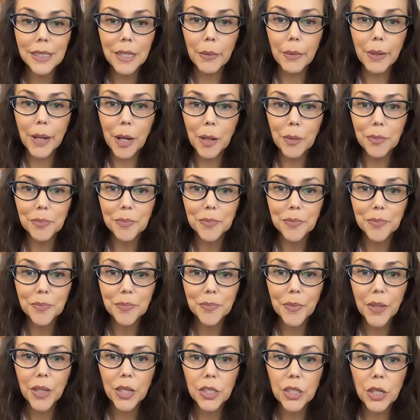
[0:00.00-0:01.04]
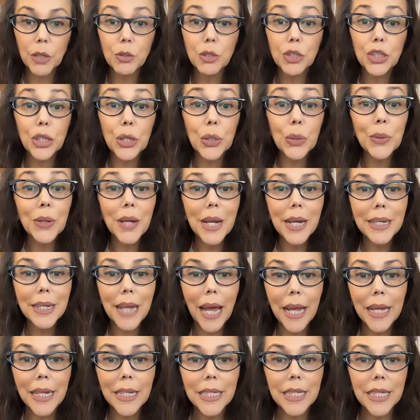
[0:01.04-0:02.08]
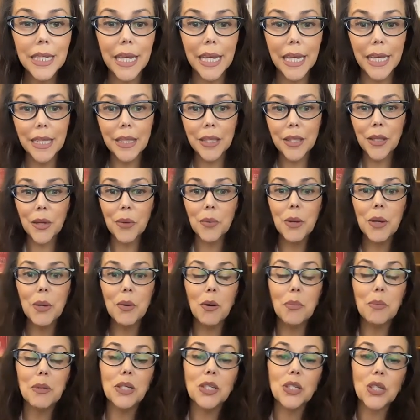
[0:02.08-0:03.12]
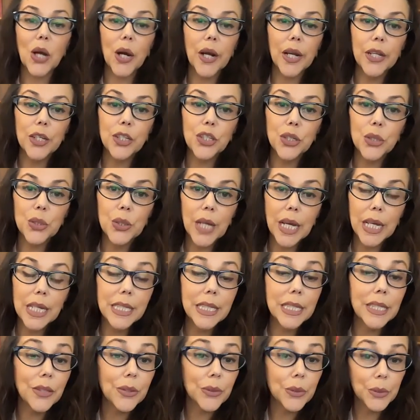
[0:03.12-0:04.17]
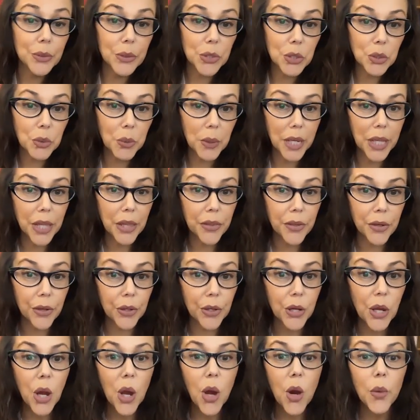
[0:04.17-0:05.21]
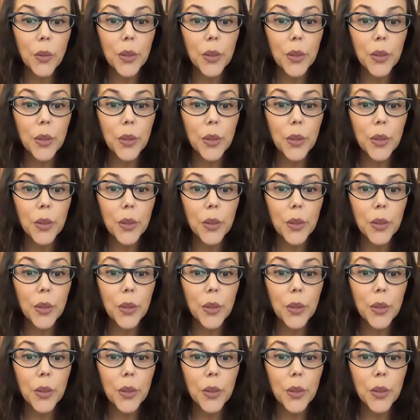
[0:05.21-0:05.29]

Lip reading: There we go. So June 19th, we will be starting June 19th through the 23rd.